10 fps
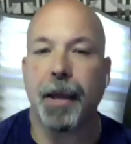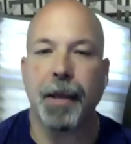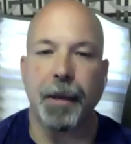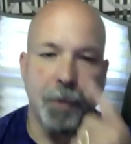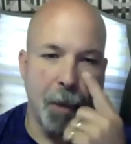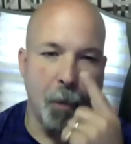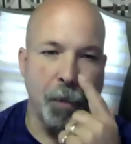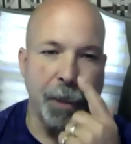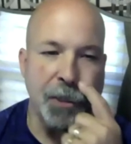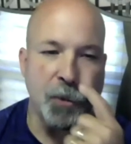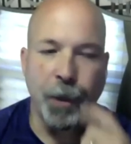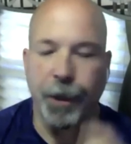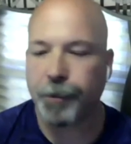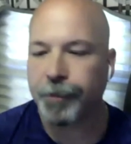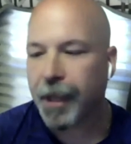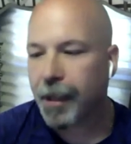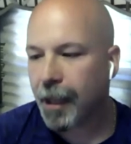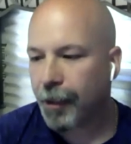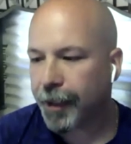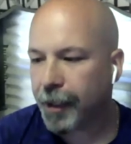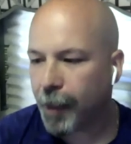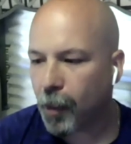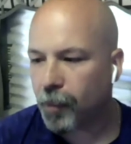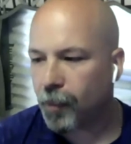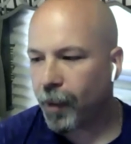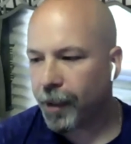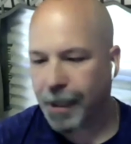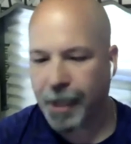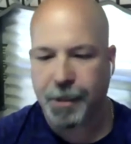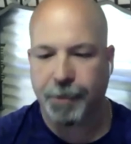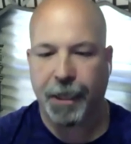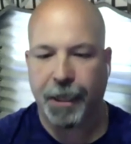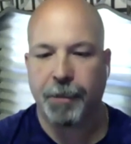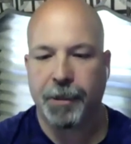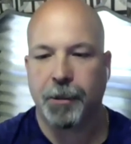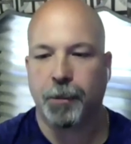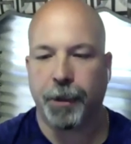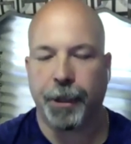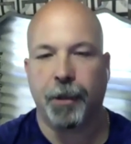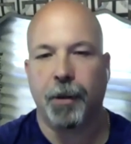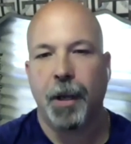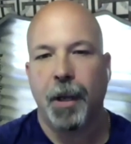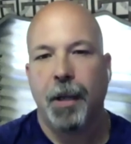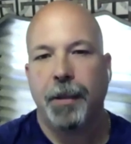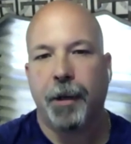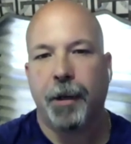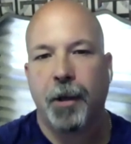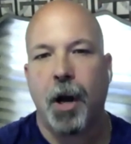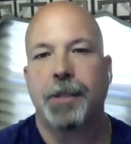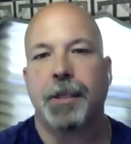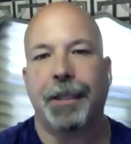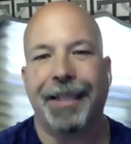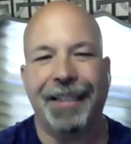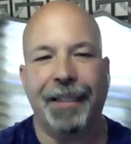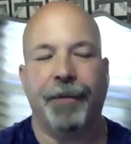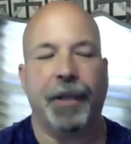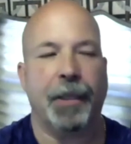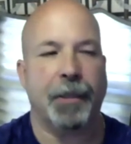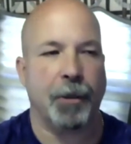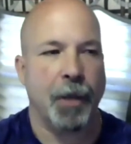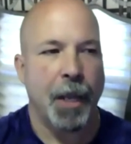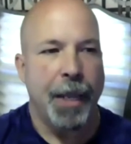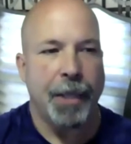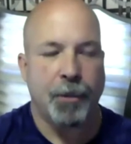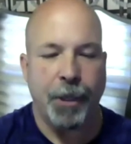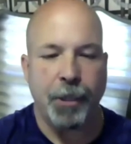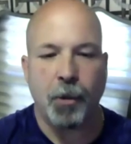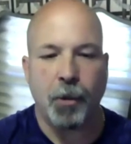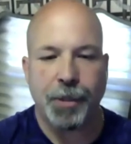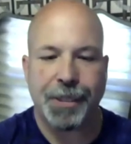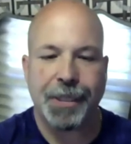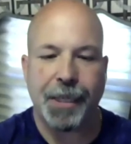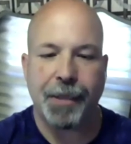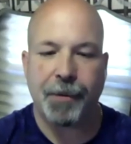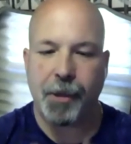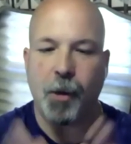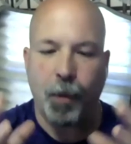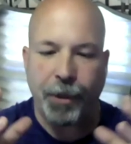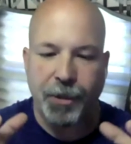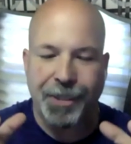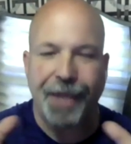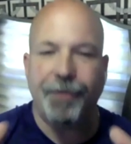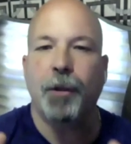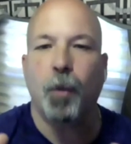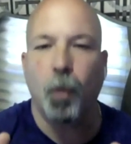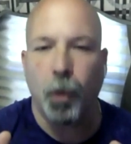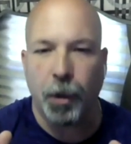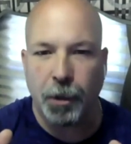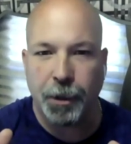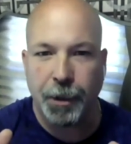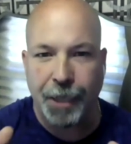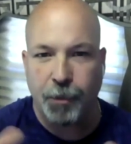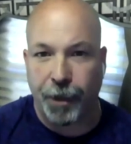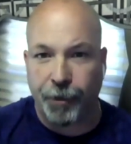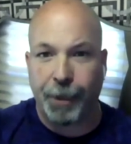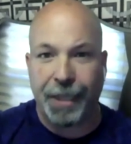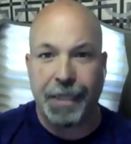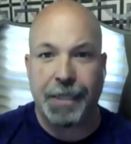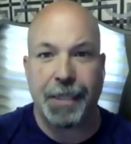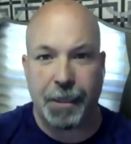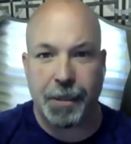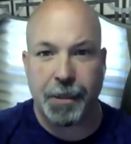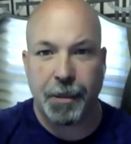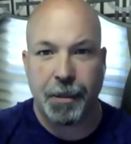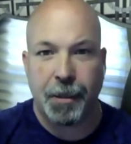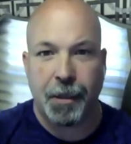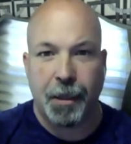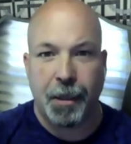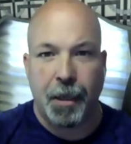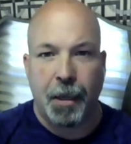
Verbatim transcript: and and this is where now think about what it takes to become a superhero. They're constantly living it. There, it's what you don't see. You know, when they're saving the world, that's what everybody sees. Mm-hmm.